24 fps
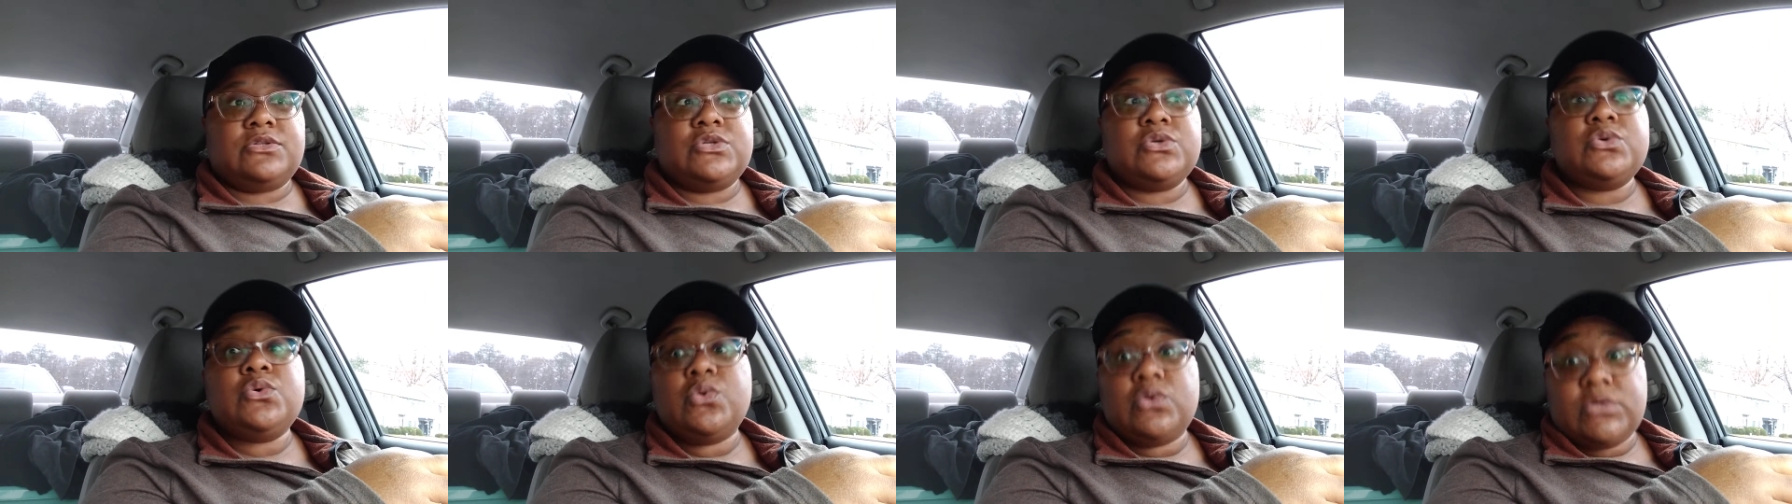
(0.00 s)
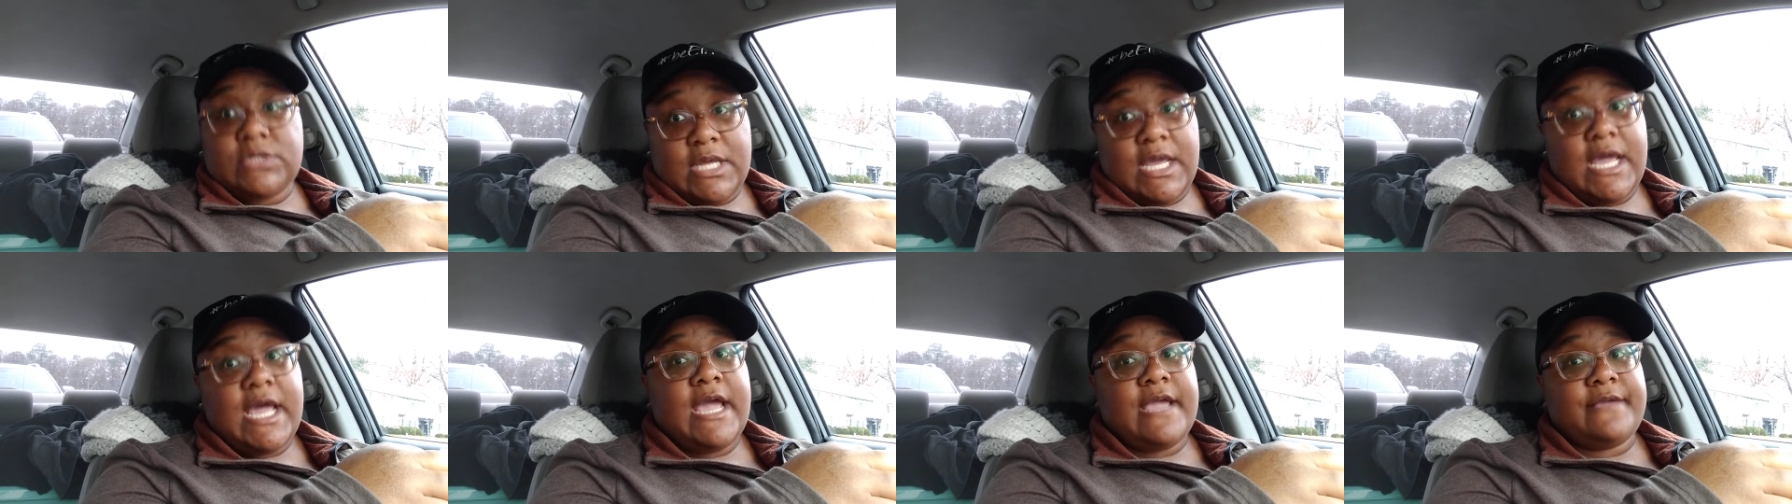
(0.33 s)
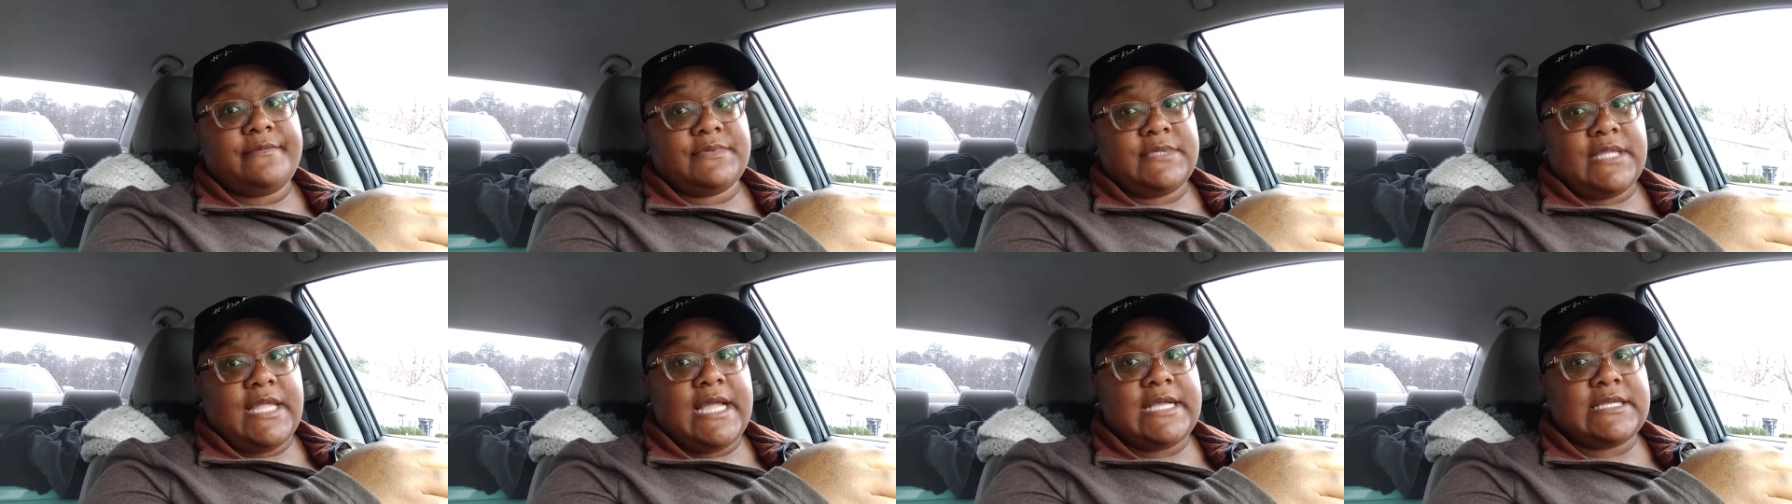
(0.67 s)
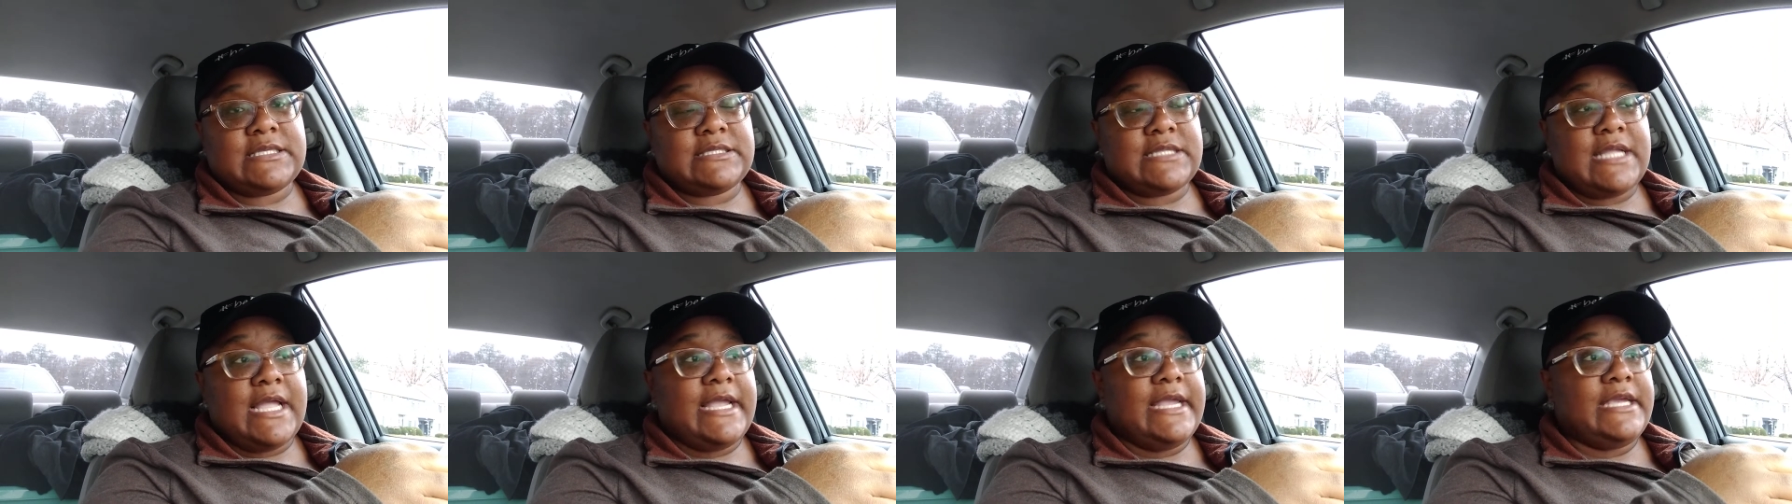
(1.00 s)

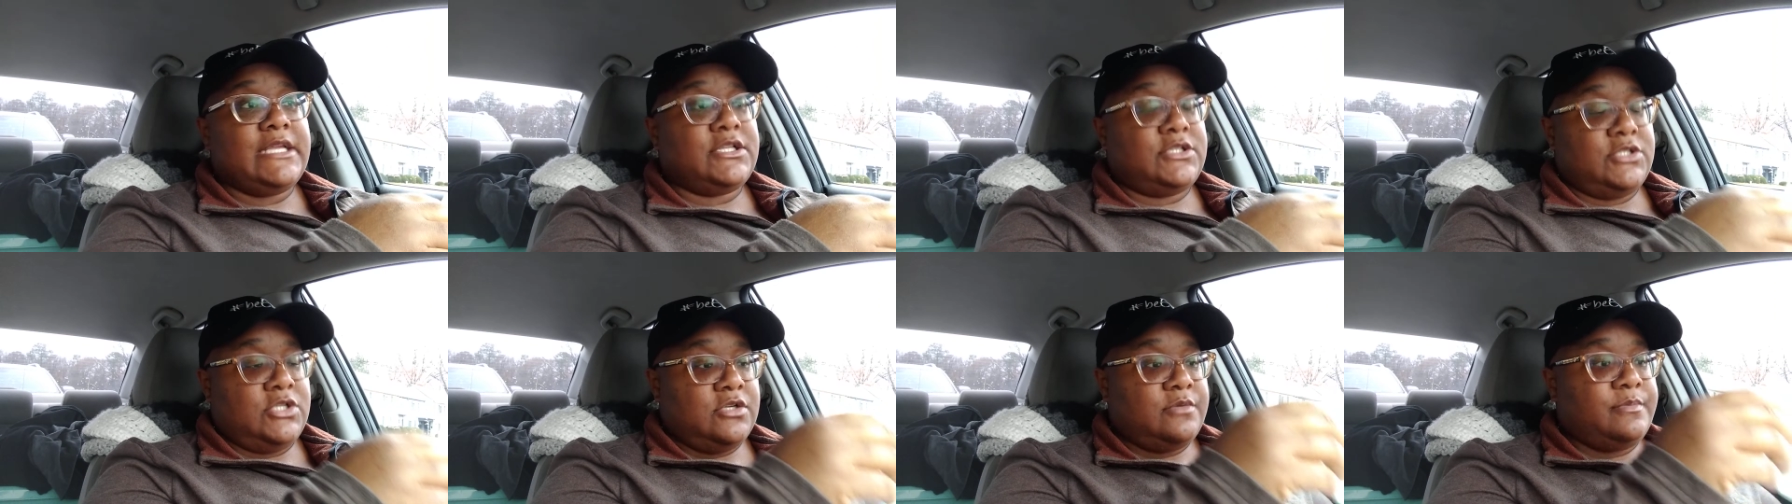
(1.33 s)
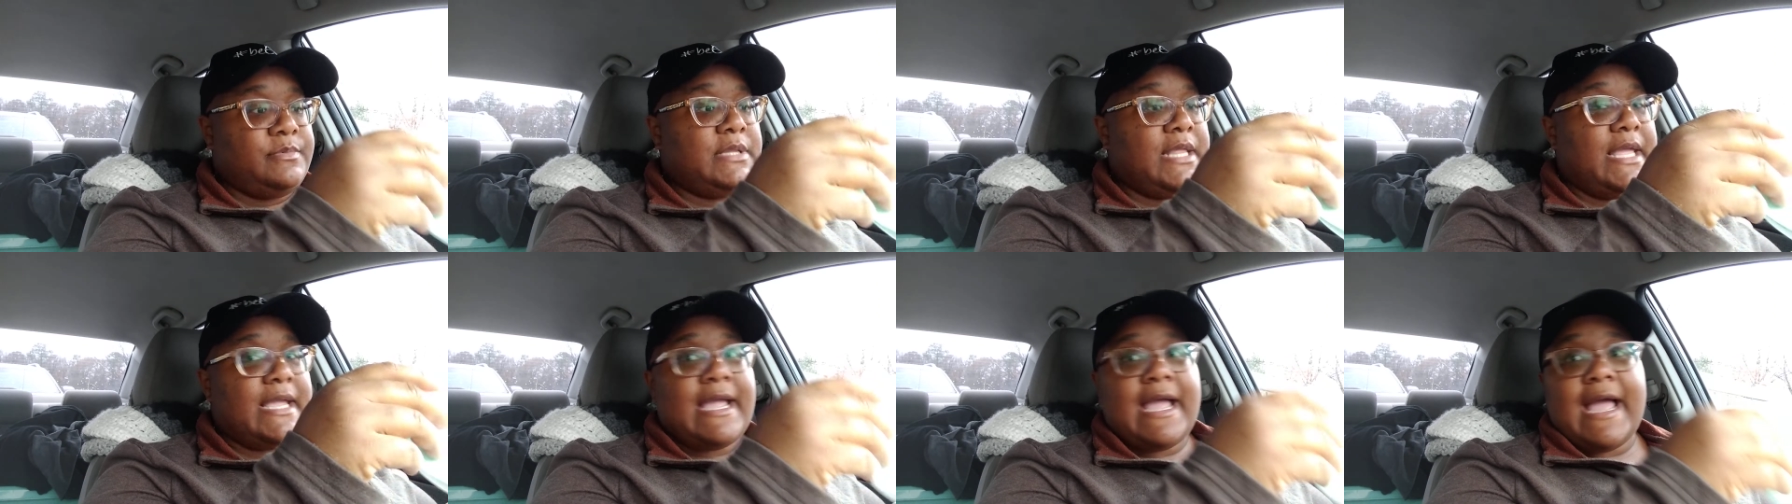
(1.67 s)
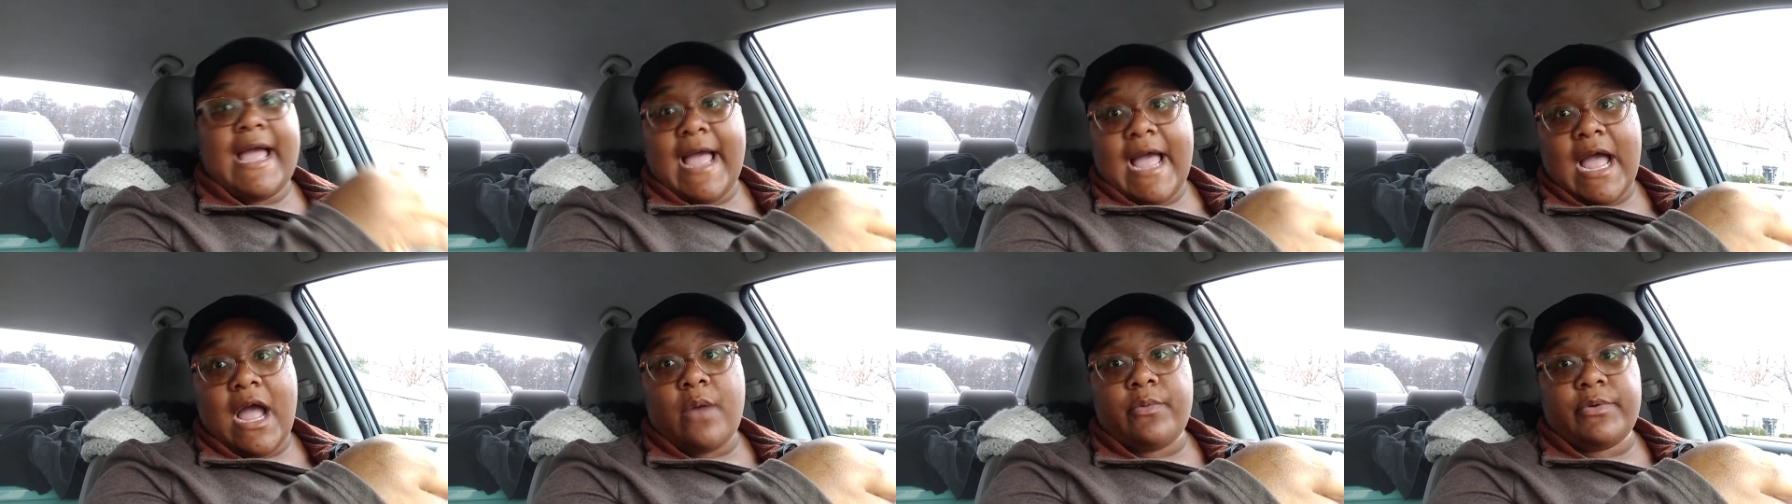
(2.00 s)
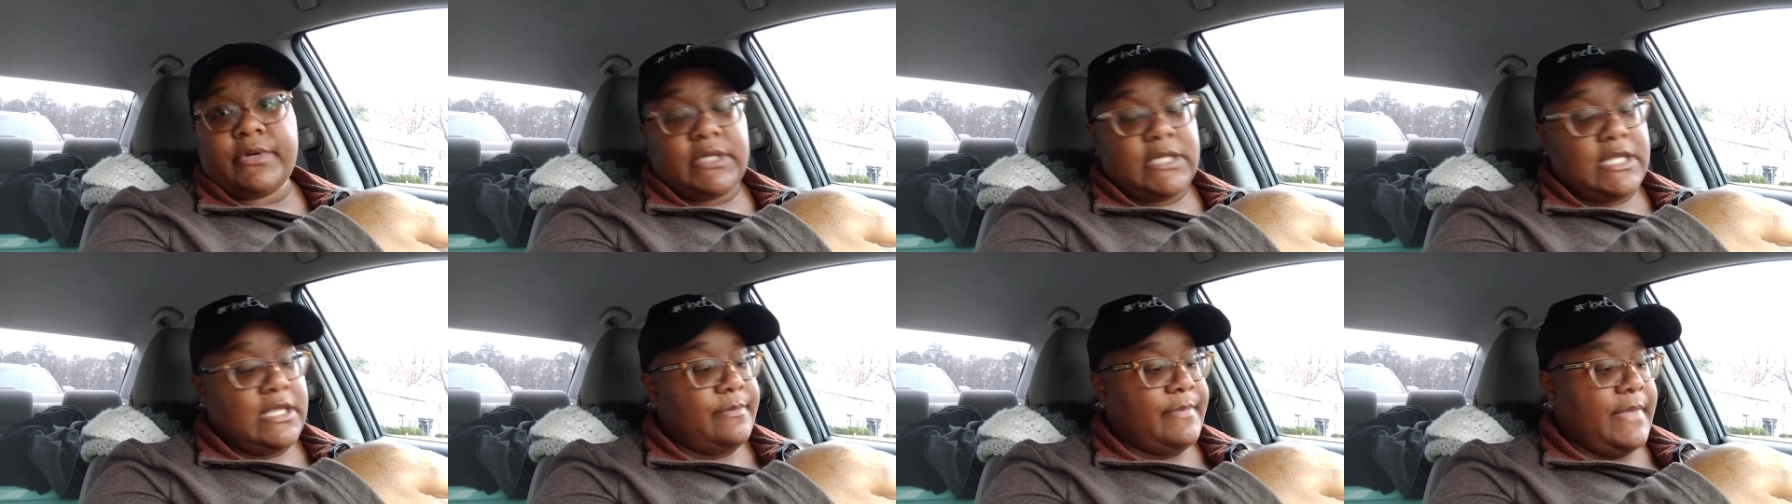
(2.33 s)
and it took me like an
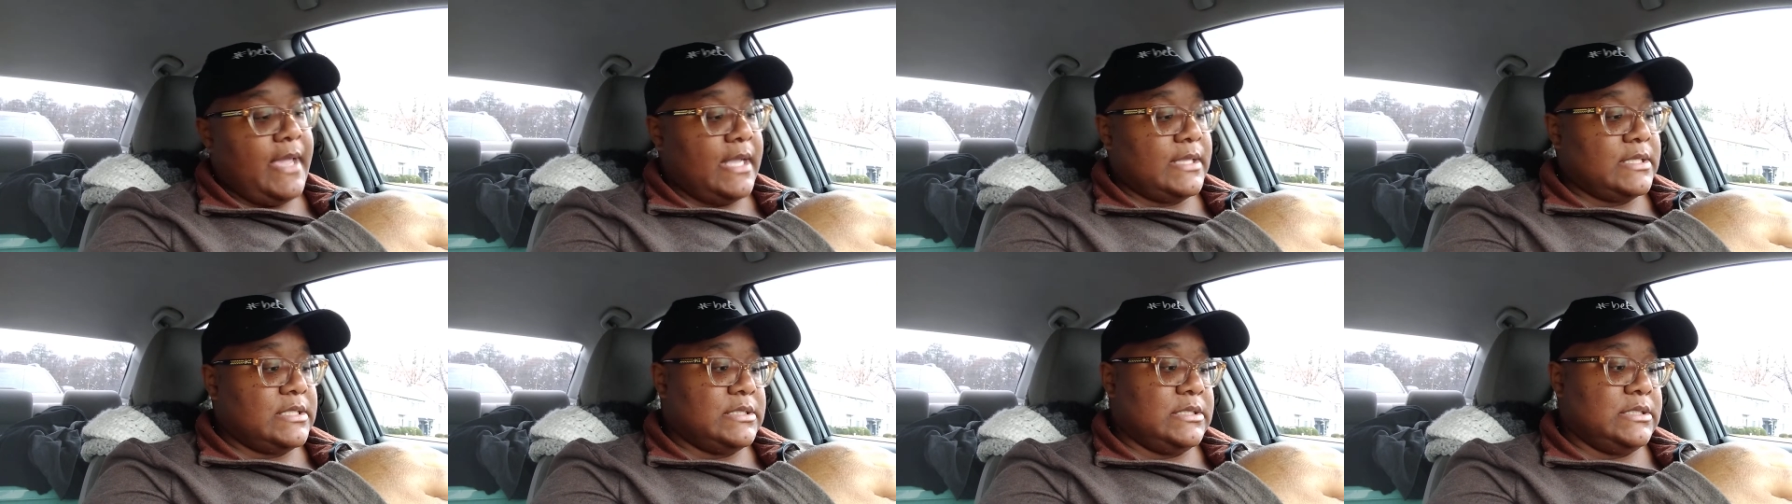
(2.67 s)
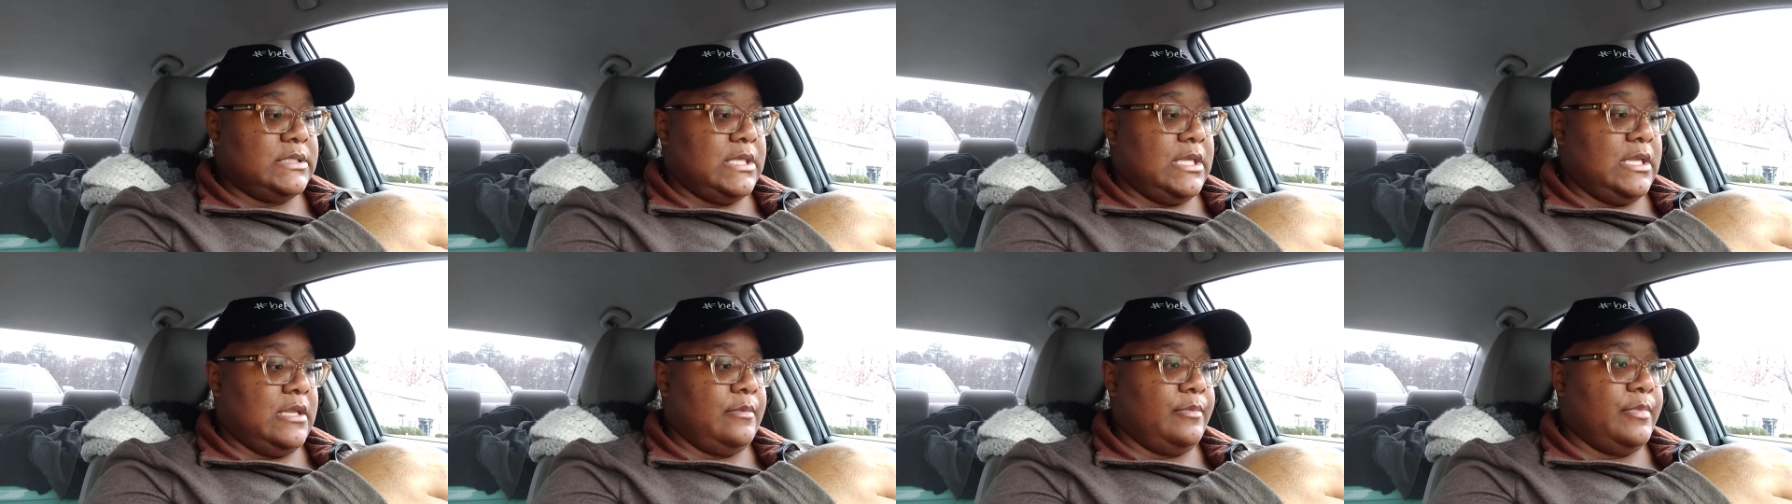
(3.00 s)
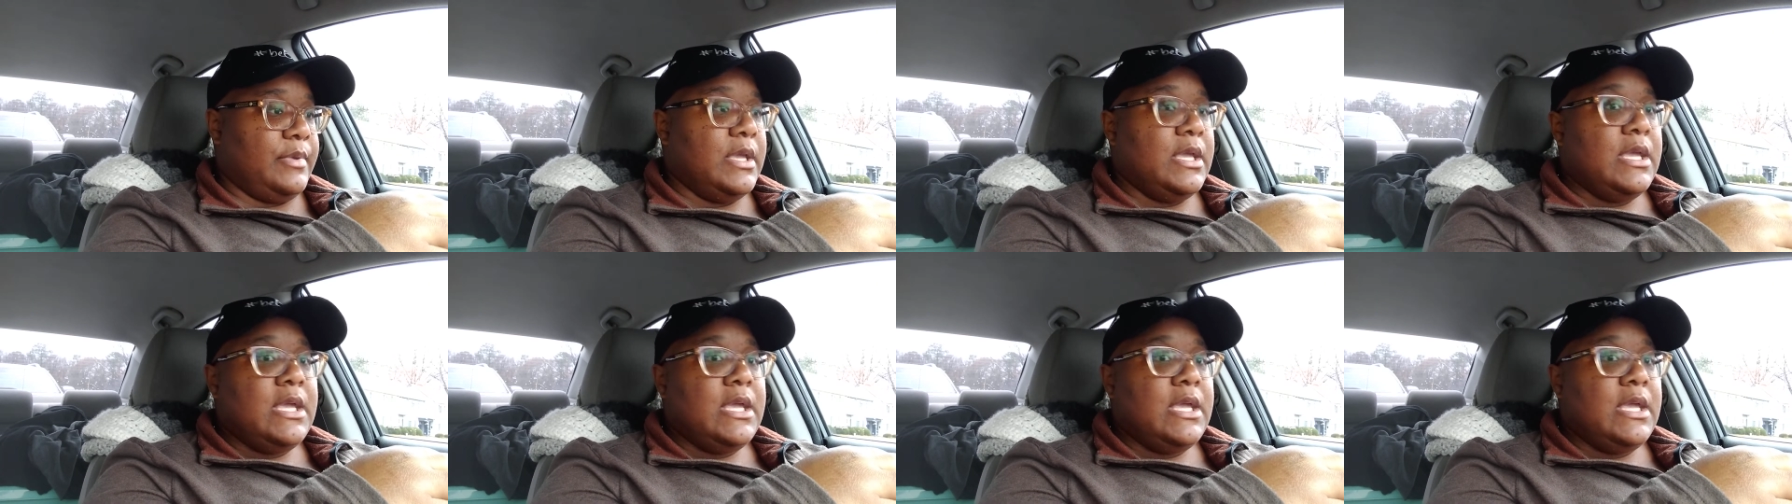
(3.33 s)
hour to get back to sleep.